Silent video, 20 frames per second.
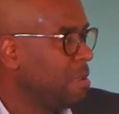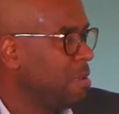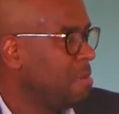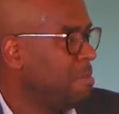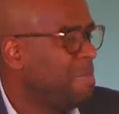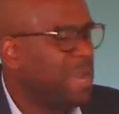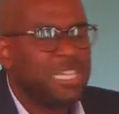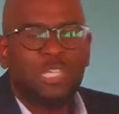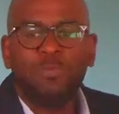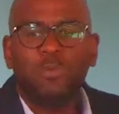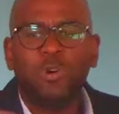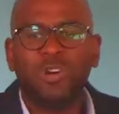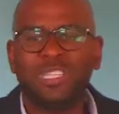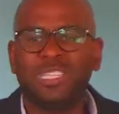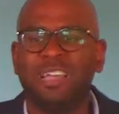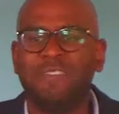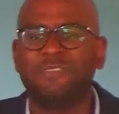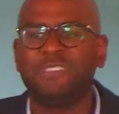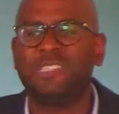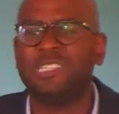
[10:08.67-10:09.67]
Much more
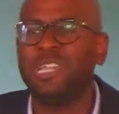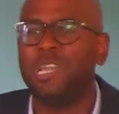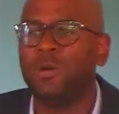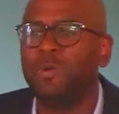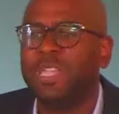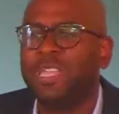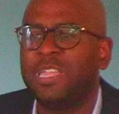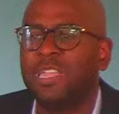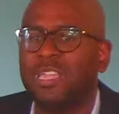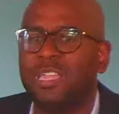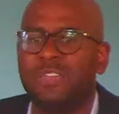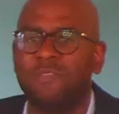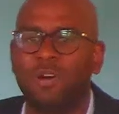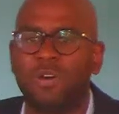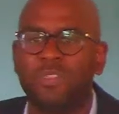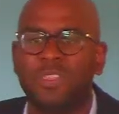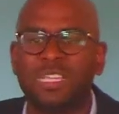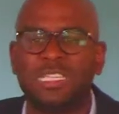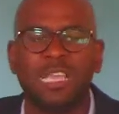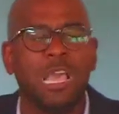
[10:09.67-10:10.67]
tafsir we can give
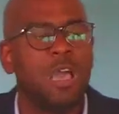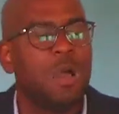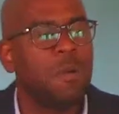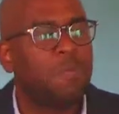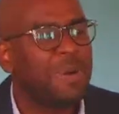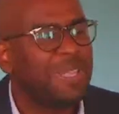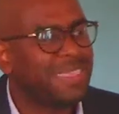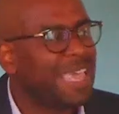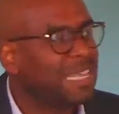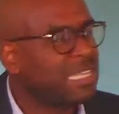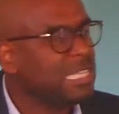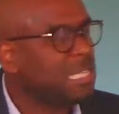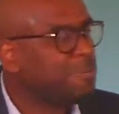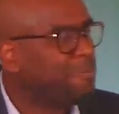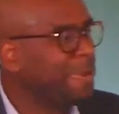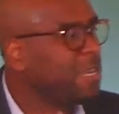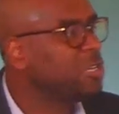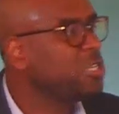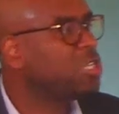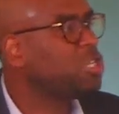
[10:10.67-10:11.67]
on this, but that
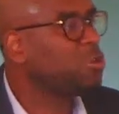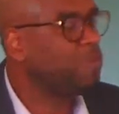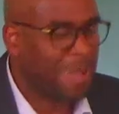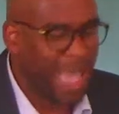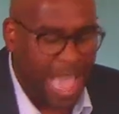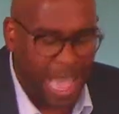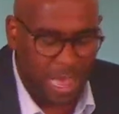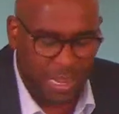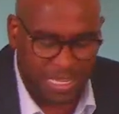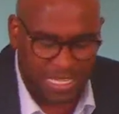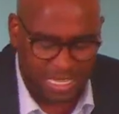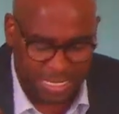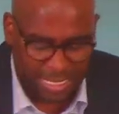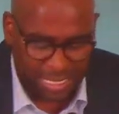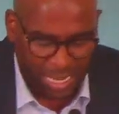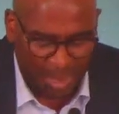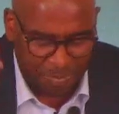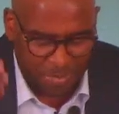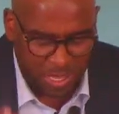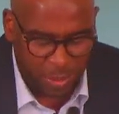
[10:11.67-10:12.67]
spiritual balance is
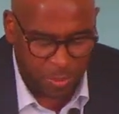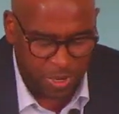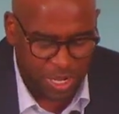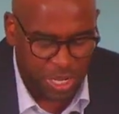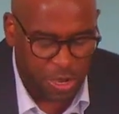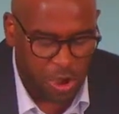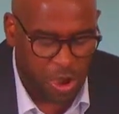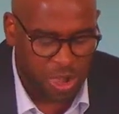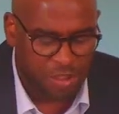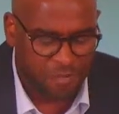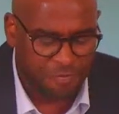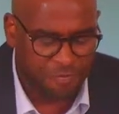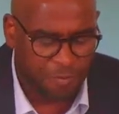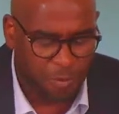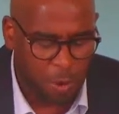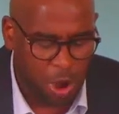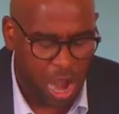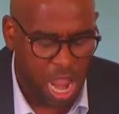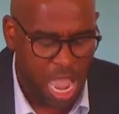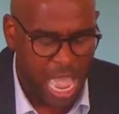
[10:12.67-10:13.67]
something you're yearning
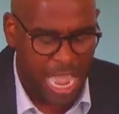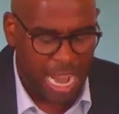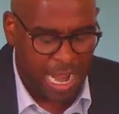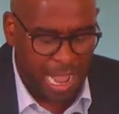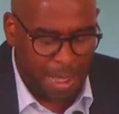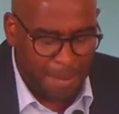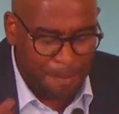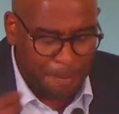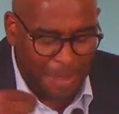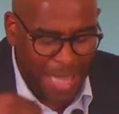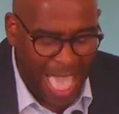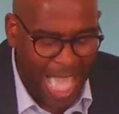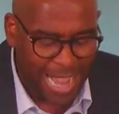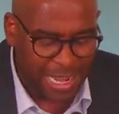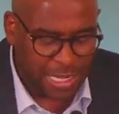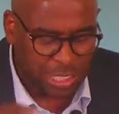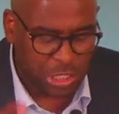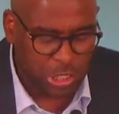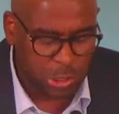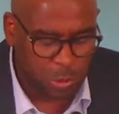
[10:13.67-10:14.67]
for. Come
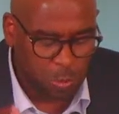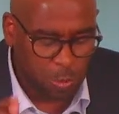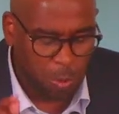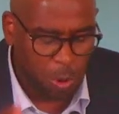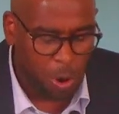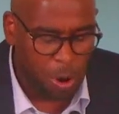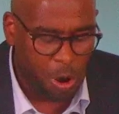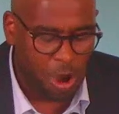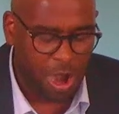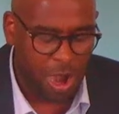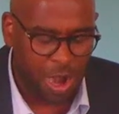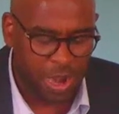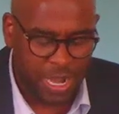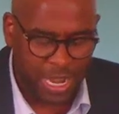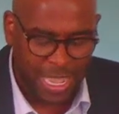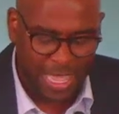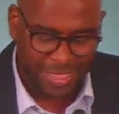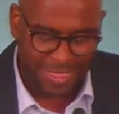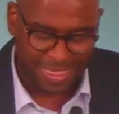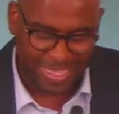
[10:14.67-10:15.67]
back toward
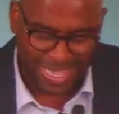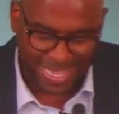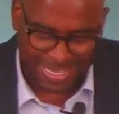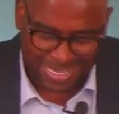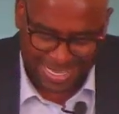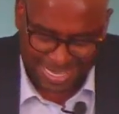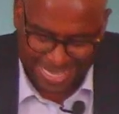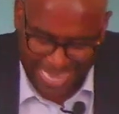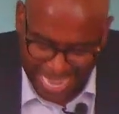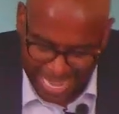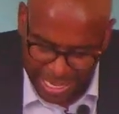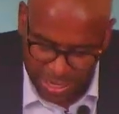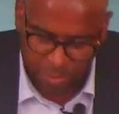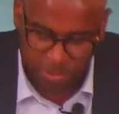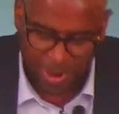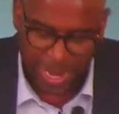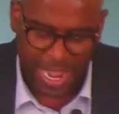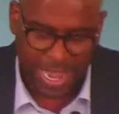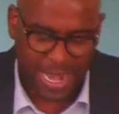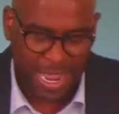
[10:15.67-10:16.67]
the
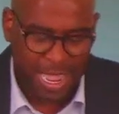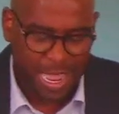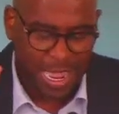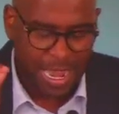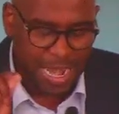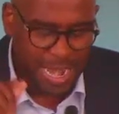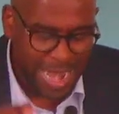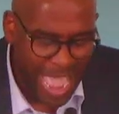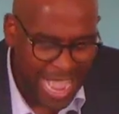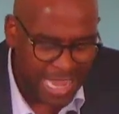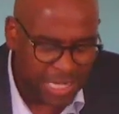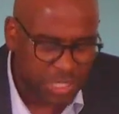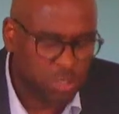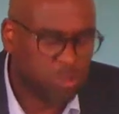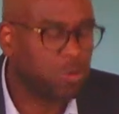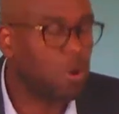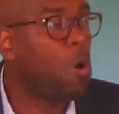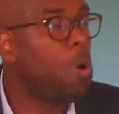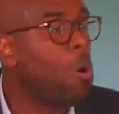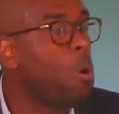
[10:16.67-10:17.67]
sacred
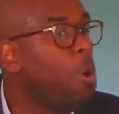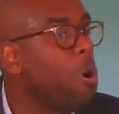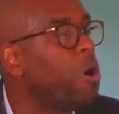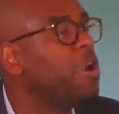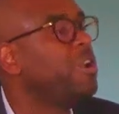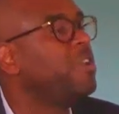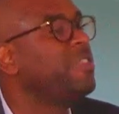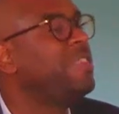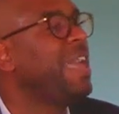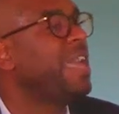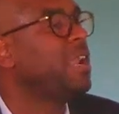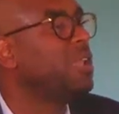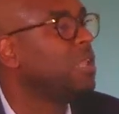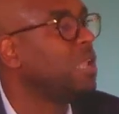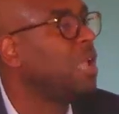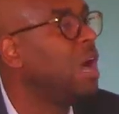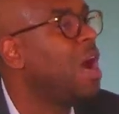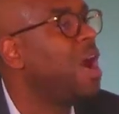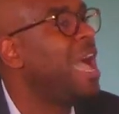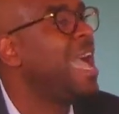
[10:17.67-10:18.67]
natural order that
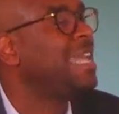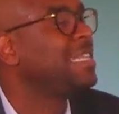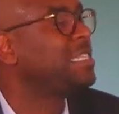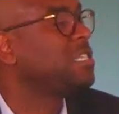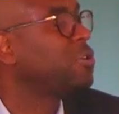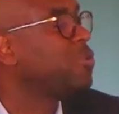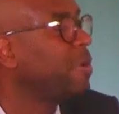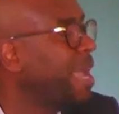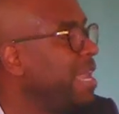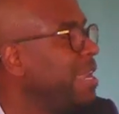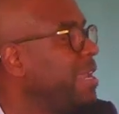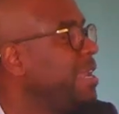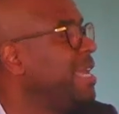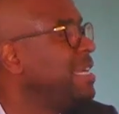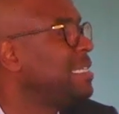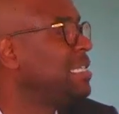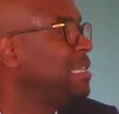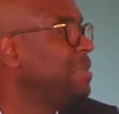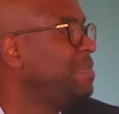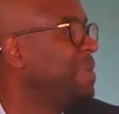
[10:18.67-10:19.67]
Allah has created
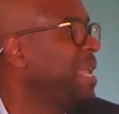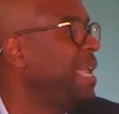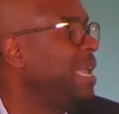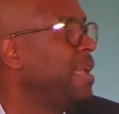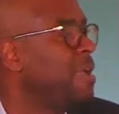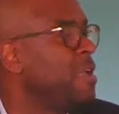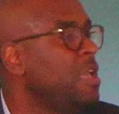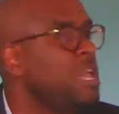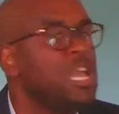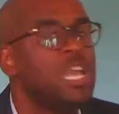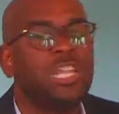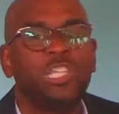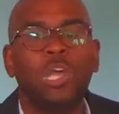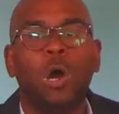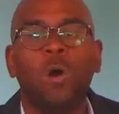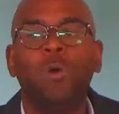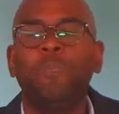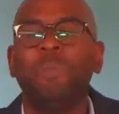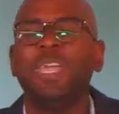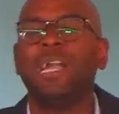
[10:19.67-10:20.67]
us to be.
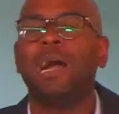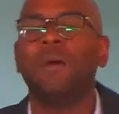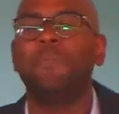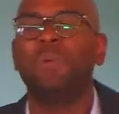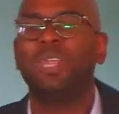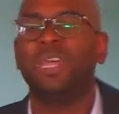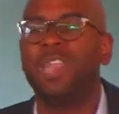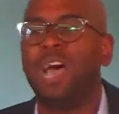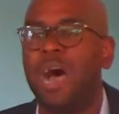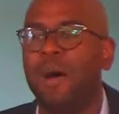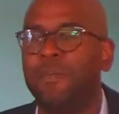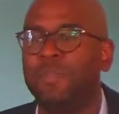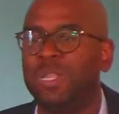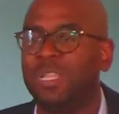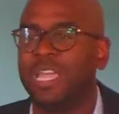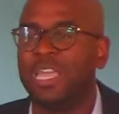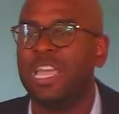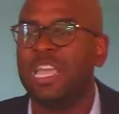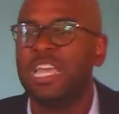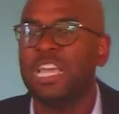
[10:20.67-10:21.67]
Don't become an
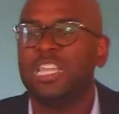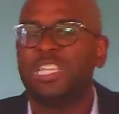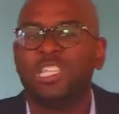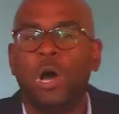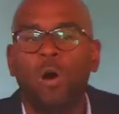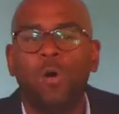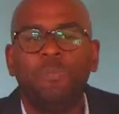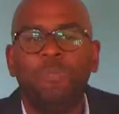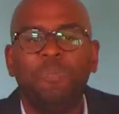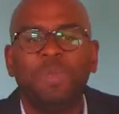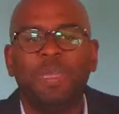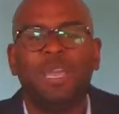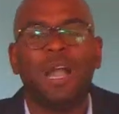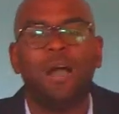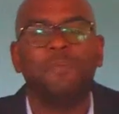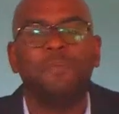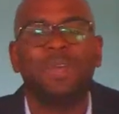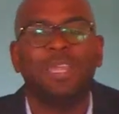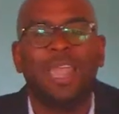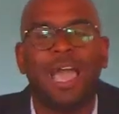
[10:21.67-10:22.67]
anomaly. Don't
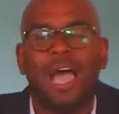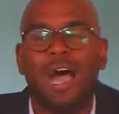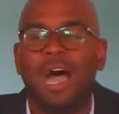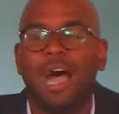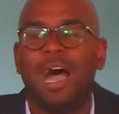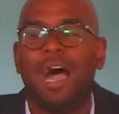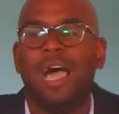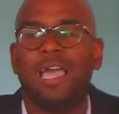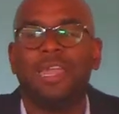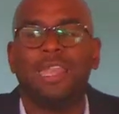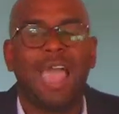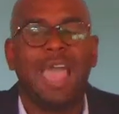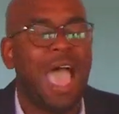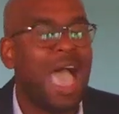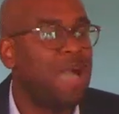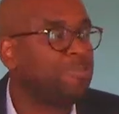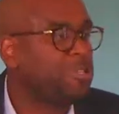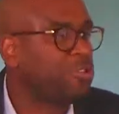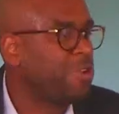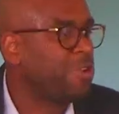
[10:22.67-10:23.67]
become an, uh, an
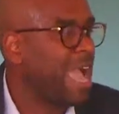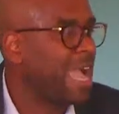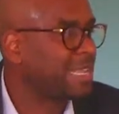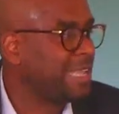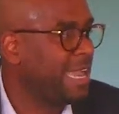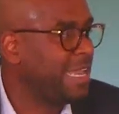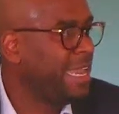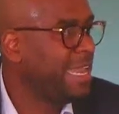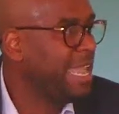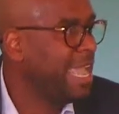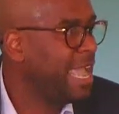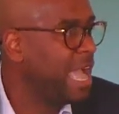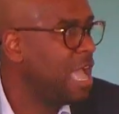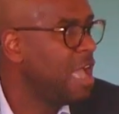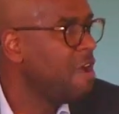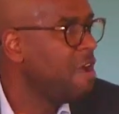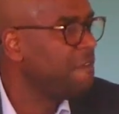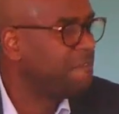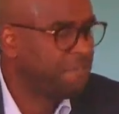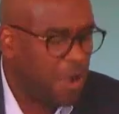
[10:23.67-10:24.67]
abstract idea.
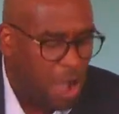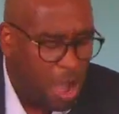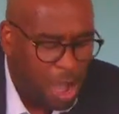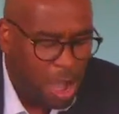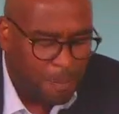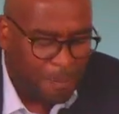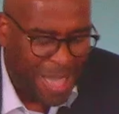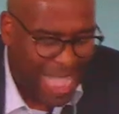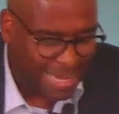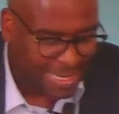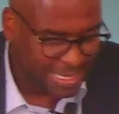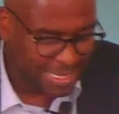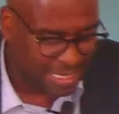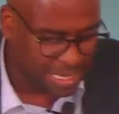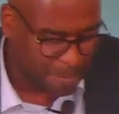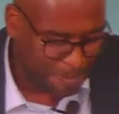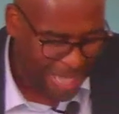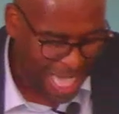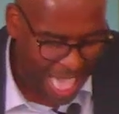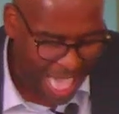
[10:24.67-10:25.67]
Fall back to the
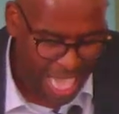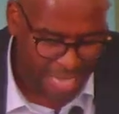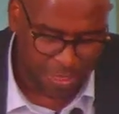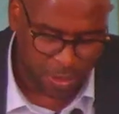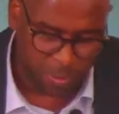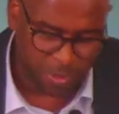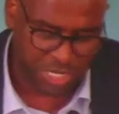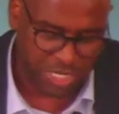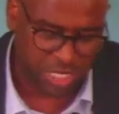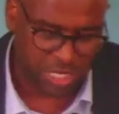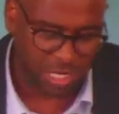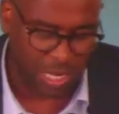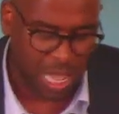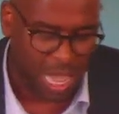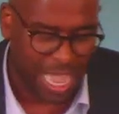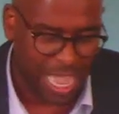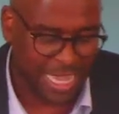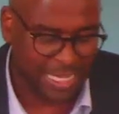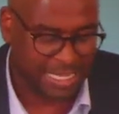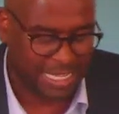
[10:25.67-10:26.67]
path in which
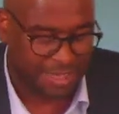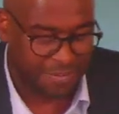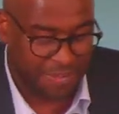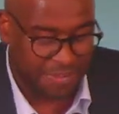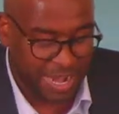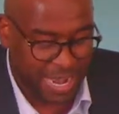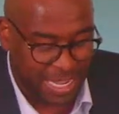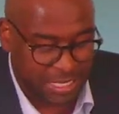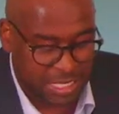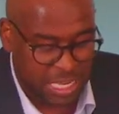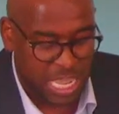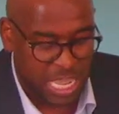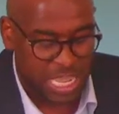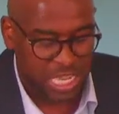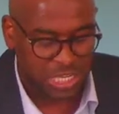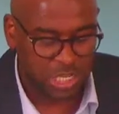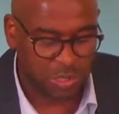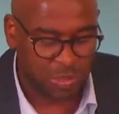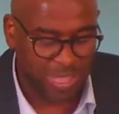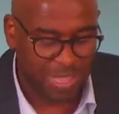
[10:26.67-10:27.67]
Allah has given us
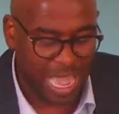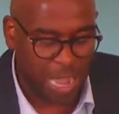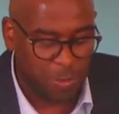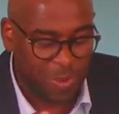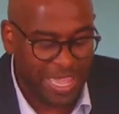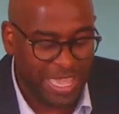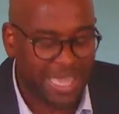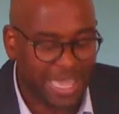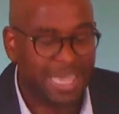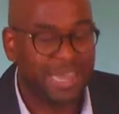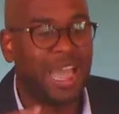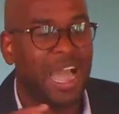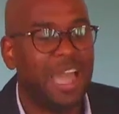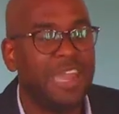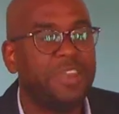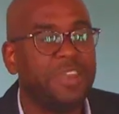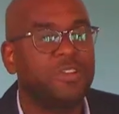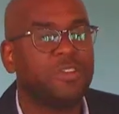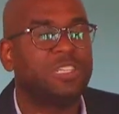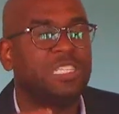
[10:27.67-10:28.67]
so that we can
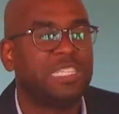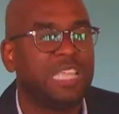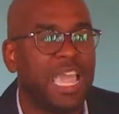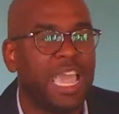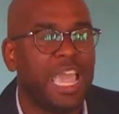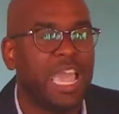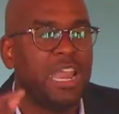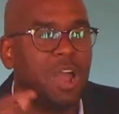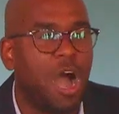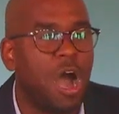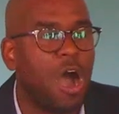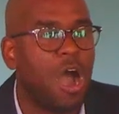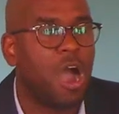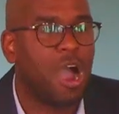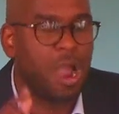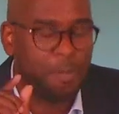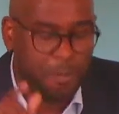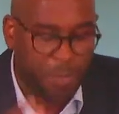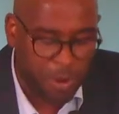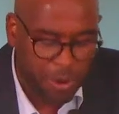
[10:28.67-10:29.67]
understand
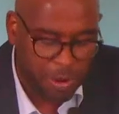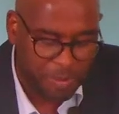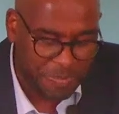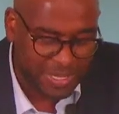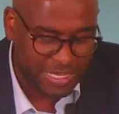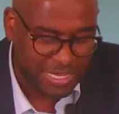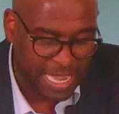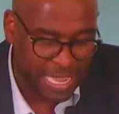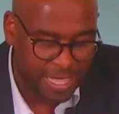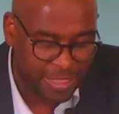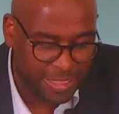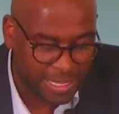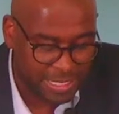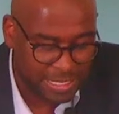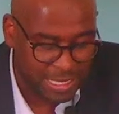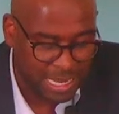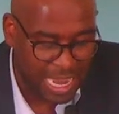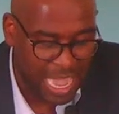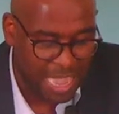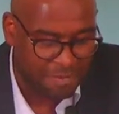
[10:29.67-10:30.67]
our purpose in this
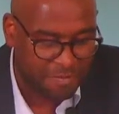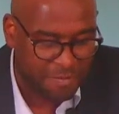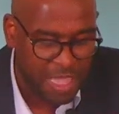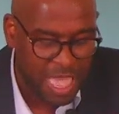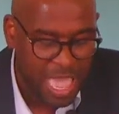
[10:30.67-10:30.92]
life.